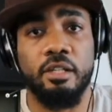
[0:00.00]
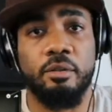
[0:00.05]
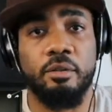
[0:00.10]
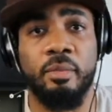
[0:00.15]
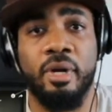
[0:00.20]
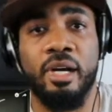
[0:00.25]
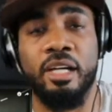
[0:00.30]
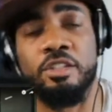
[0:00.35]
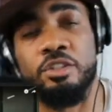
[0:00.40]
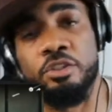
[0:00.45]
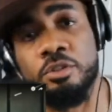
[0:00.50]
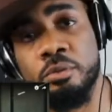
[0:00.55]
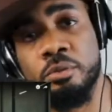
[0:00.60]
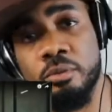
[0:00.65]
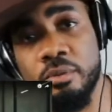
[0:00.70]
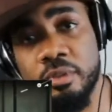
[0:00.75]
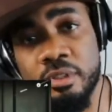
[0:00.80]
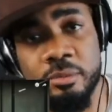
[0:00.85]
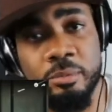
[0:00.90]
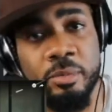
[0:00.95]
Mind you,
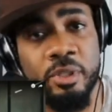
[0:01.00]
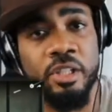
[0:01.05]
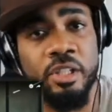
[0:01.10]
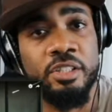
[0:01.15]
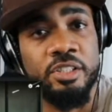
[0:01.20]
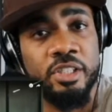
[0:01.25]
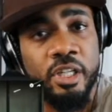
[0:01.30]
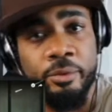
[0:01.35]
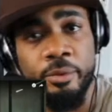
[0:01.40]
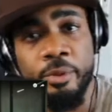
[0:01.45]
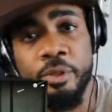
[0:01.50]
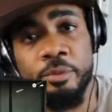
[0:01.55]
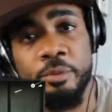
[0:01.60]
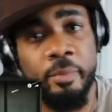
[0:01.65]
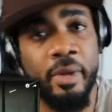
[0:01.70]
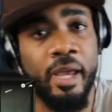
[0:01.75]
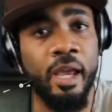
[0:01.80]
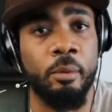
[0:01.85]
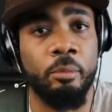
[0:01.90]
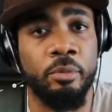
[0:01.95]
the military is
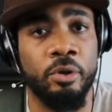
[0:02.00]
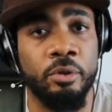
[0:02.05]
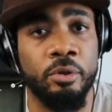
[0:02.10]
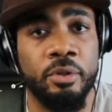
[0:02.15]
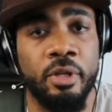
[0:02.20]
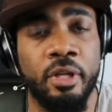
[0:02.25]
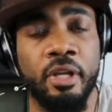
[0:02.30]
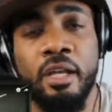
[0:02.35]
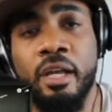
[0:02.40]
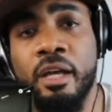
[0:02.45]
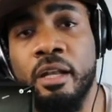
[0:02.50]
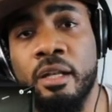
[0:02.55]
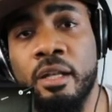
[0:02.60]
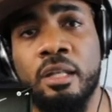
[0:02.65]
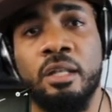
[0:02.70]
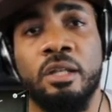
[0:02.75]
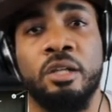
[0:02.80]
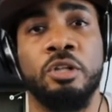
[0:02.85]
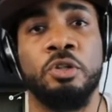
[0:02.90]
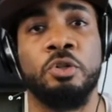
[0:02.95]
back, bro. They ain't got
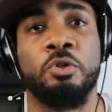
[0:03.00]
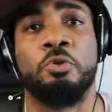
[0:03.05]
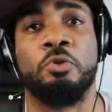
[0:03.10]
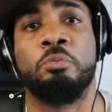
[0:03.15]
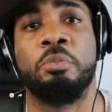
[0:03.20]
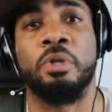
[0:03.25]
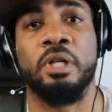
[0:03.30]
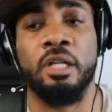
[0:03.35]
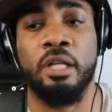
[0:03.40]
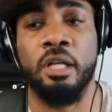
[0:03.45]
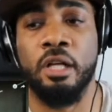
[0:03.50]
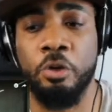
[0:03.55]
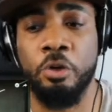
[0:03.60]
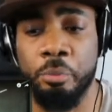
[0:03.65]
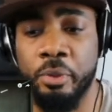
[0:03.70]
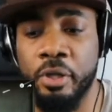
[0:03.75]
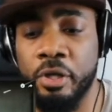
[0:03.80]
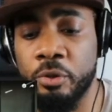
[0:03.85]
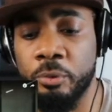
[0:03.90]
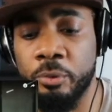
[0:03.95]
nothing to do but
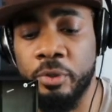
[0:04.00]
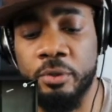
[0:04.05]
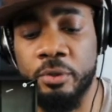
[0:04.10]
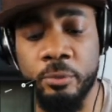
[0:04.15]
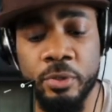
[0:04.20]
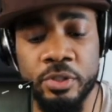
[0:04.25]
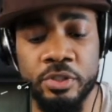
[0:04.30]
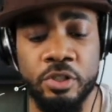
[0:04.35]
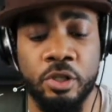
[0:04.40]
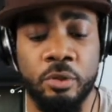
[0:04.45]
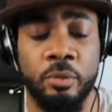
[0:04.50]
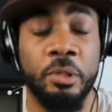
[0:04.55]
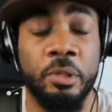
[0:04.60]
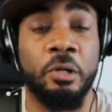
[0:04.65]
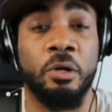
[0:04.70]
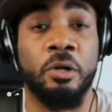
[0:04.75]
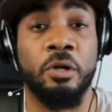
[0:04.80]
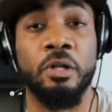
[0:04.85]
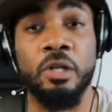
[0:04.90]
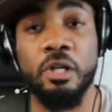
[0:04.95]
help out with what's going
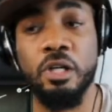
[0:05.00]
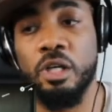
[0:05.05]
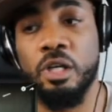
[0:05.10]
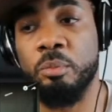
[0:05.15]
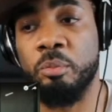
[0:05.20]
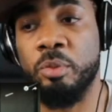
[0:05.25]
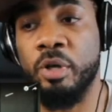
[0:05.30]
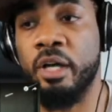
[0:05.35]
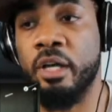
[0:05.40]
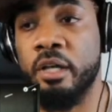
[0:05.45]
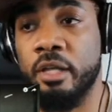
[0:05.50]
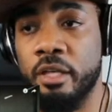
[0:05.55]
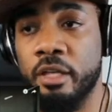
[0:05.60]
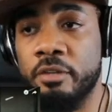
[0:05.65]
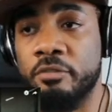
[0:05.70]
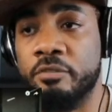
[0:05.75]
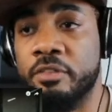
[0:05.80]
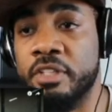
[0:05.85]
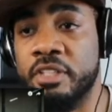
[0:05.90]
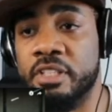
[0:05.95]
on. But
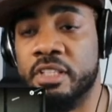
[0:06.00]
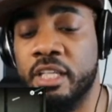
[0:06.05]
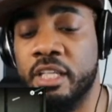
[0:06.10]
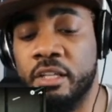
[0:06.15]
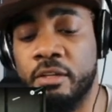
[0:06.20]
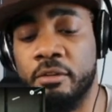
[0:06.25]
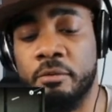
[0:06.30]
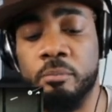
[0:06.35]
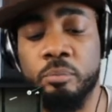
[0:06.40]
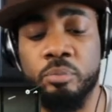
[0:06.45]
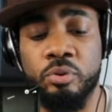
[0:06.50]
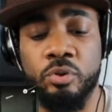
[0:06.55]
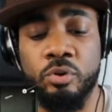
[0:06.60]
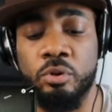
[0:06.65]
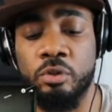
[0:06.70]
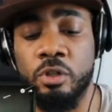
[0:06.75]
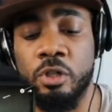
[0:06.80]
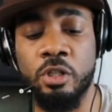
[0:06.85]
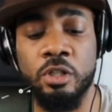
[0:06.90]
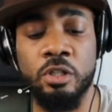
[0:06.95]
if this thing
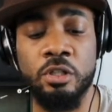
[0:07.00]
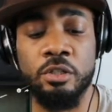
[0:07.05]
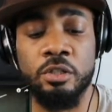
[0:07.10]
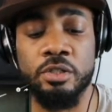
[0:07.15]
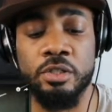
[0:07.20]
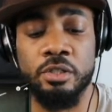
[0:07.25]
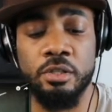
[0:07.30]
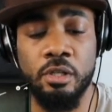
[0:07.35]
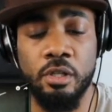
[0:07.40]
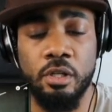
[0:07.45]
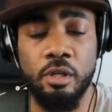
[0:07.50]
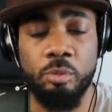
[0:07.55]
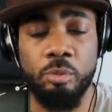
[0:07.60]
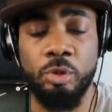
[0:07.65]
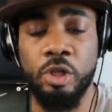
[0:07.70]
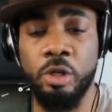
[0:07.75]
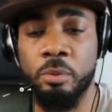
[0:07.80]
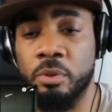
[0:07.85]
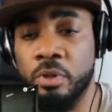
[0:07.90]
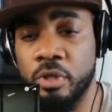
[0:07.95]
prolongs,
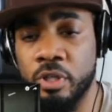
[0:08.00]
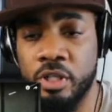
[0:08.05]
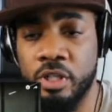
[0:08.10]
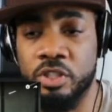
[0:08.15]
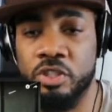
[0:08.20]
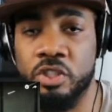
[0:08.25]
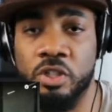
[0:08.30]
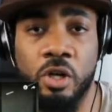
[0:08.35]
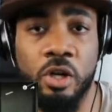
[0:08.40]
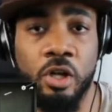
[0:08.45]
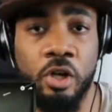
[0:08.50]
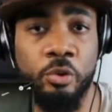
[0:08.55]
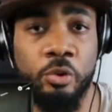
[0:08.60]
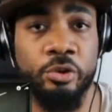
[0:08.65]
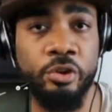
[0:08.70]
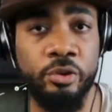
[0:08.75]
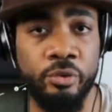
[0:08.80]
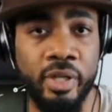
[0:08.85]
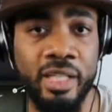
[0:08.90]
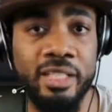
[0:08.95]
people are gonna start
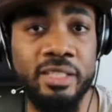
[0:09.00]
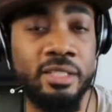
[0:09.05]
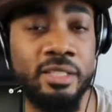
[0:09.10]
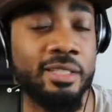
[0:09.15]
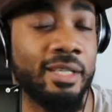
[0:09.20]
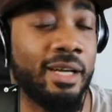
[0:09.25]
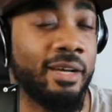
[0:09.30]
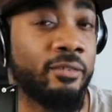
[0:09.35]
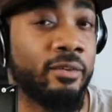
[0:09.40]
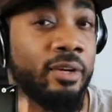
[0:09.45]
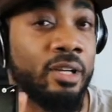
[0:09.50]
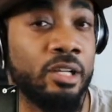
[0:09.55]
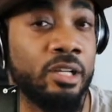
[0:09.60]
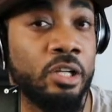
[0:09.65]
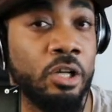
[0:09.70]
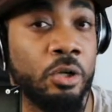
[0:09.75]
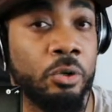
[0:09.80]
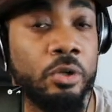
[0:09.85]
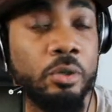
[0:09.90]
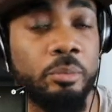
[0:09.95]
going crazy. I already
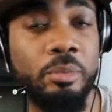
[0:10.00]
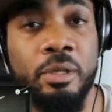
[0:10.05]
know it.